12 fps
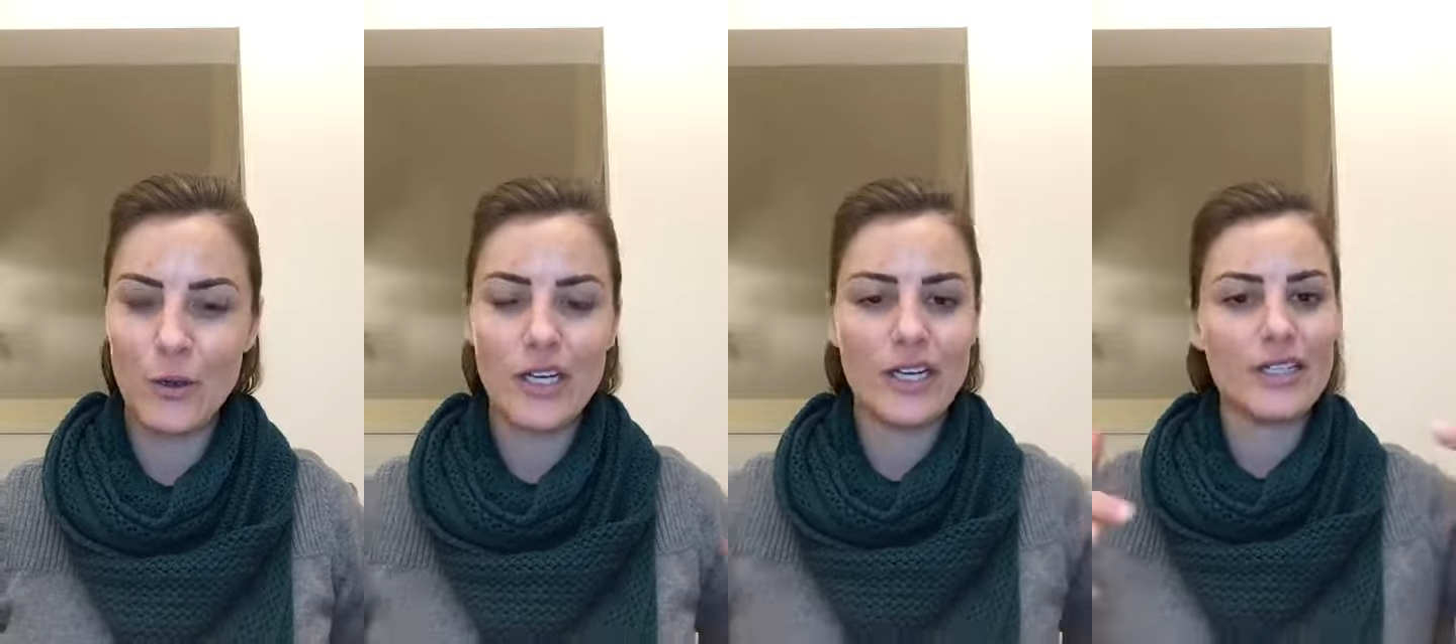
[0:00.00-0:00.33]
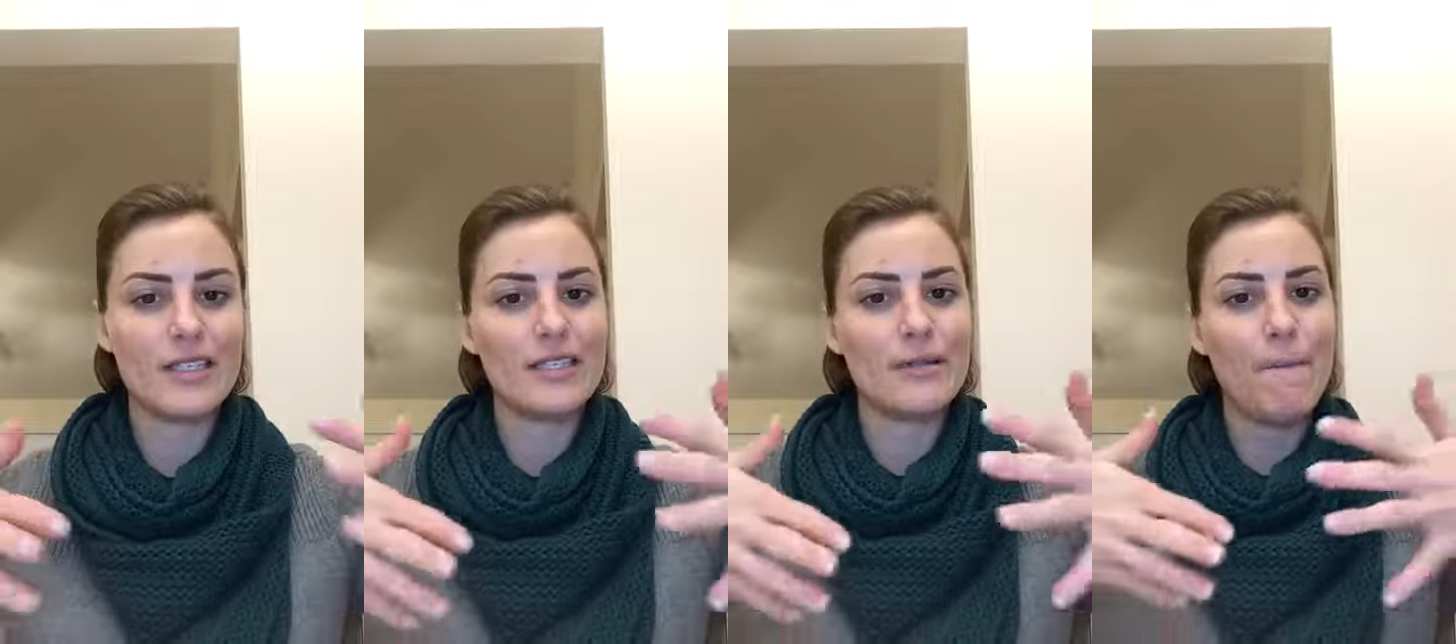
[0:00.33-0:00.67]

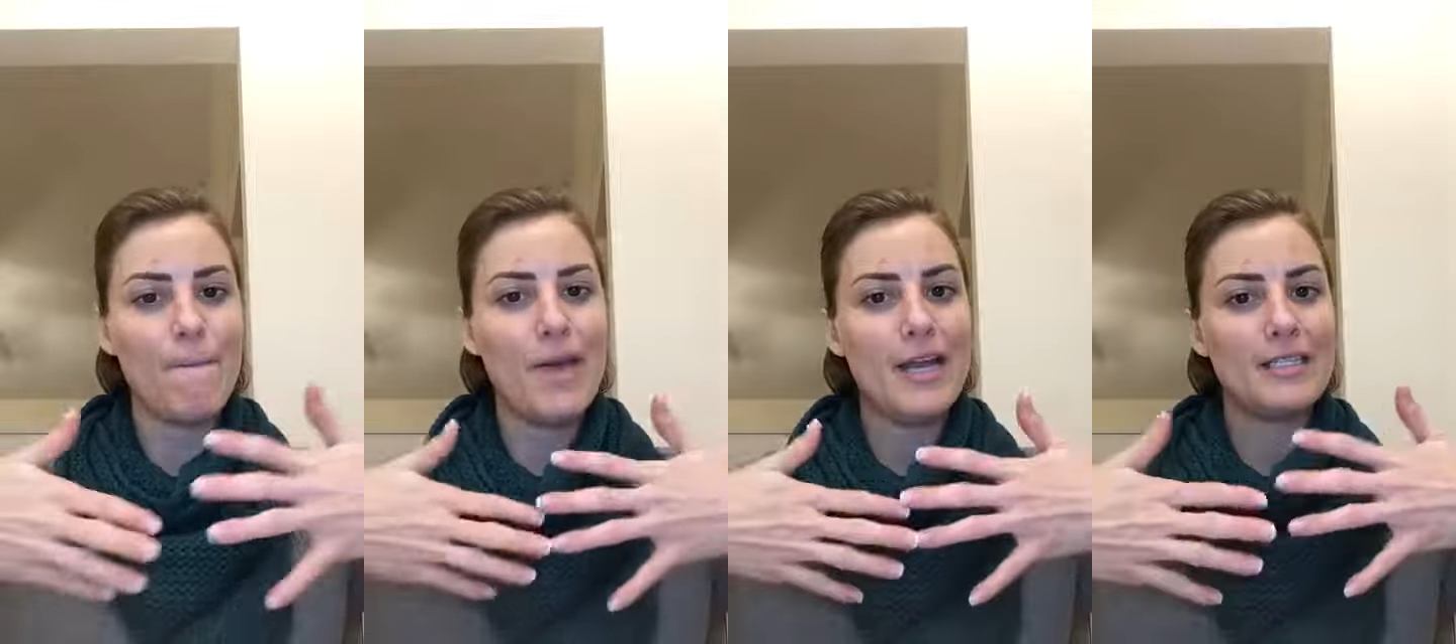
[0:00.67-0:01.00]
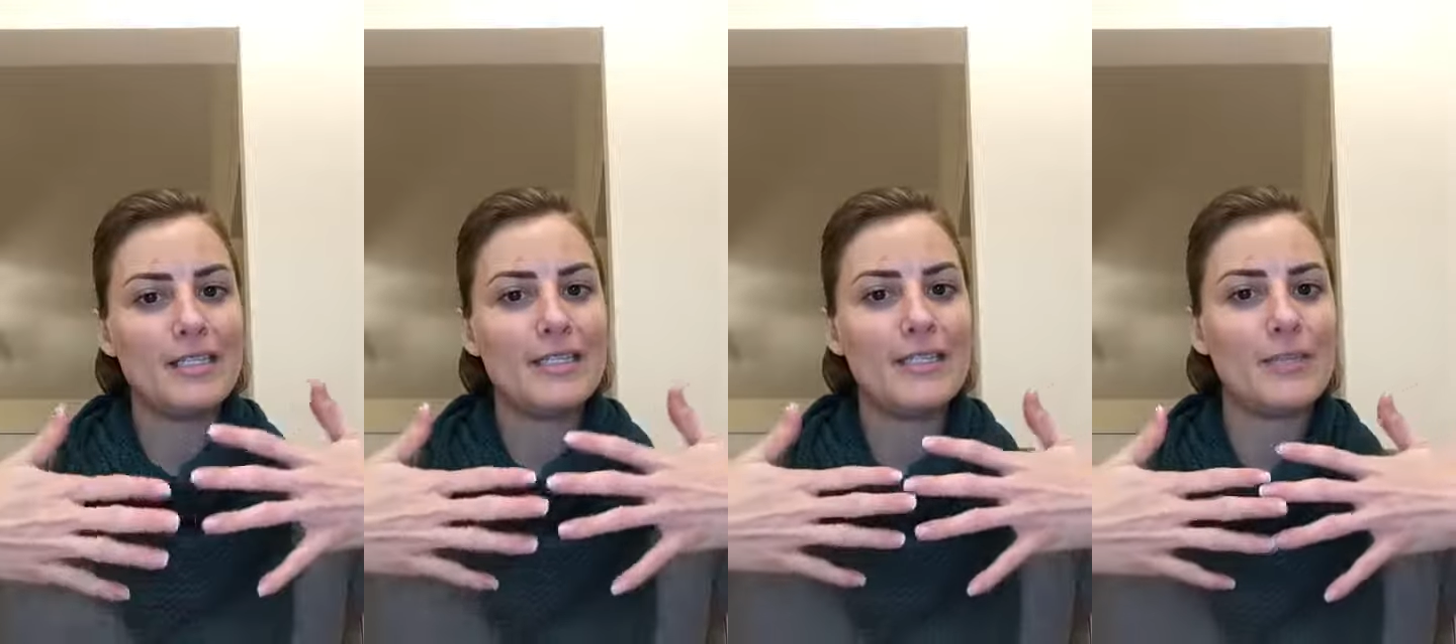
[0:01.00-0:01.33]
because
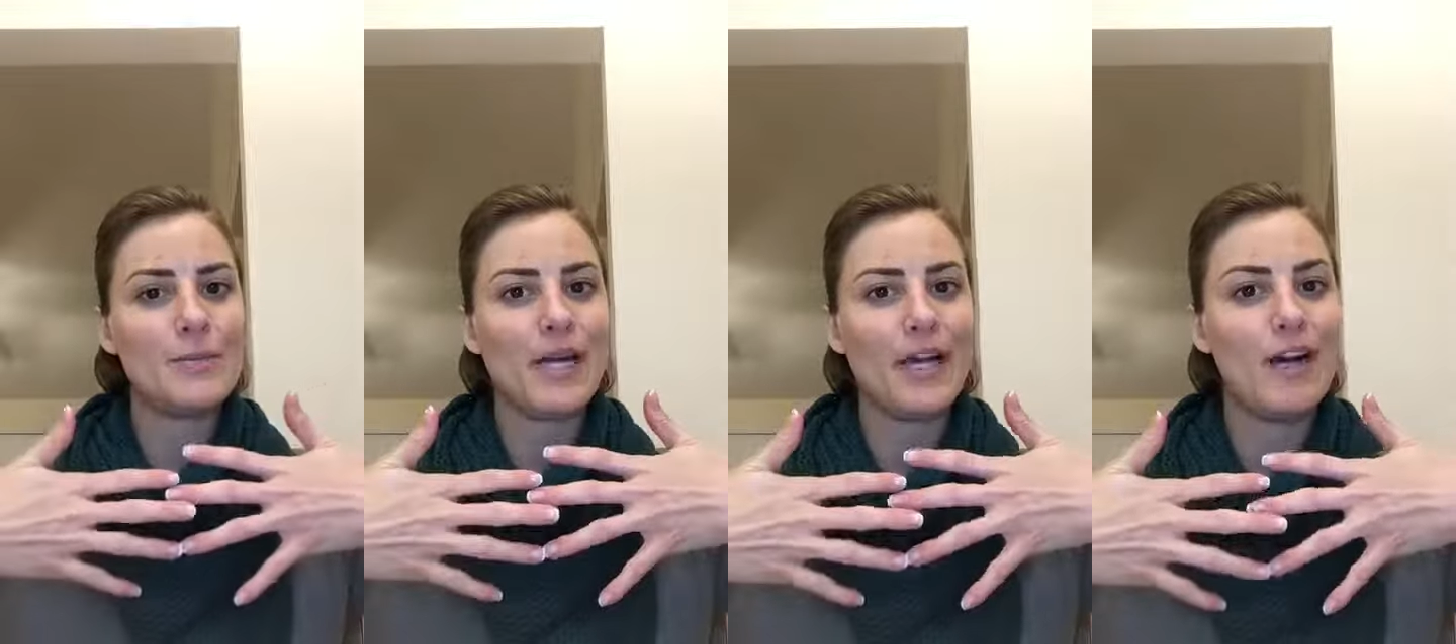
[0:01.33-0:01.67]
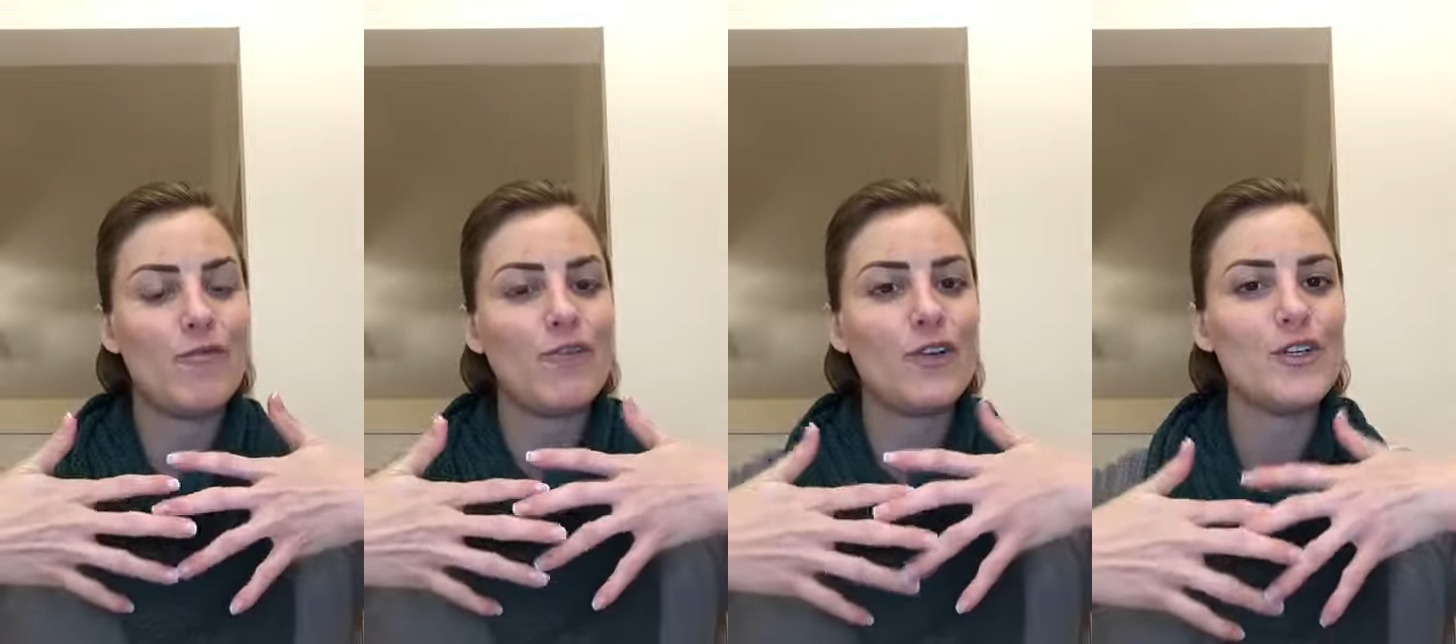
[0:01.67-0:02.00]
medicine is my
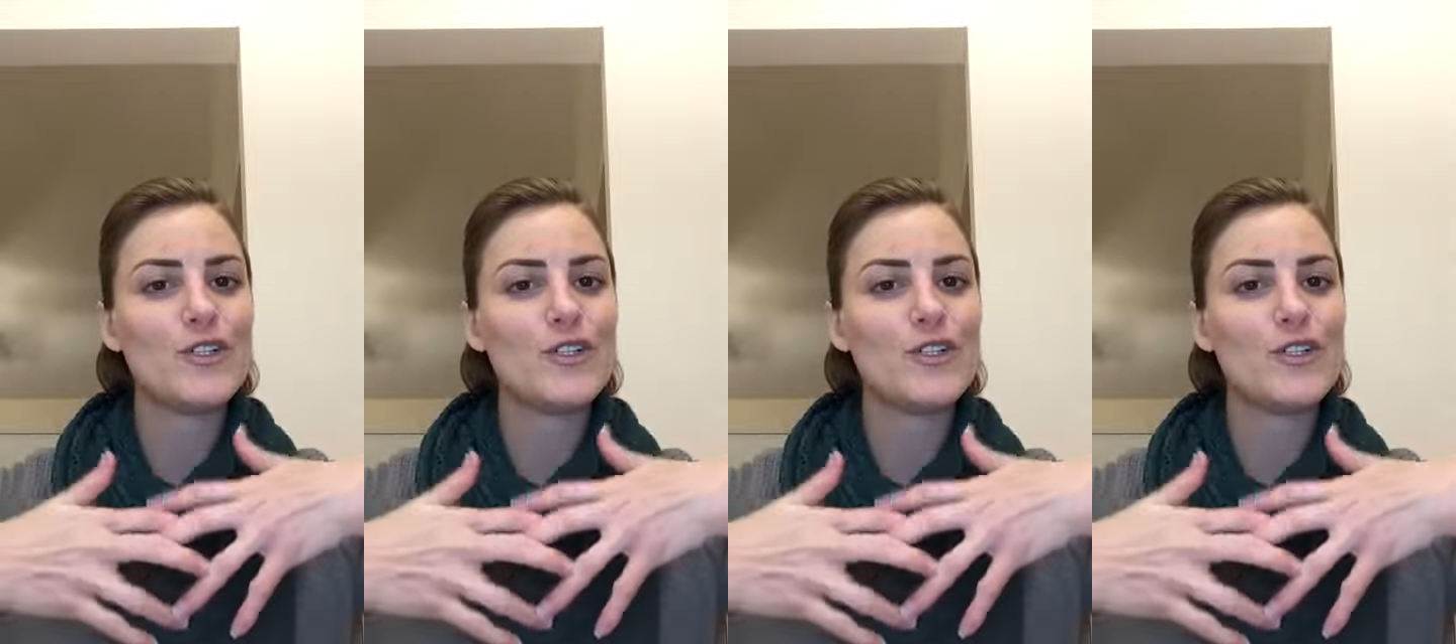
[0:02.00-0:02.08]
comfort.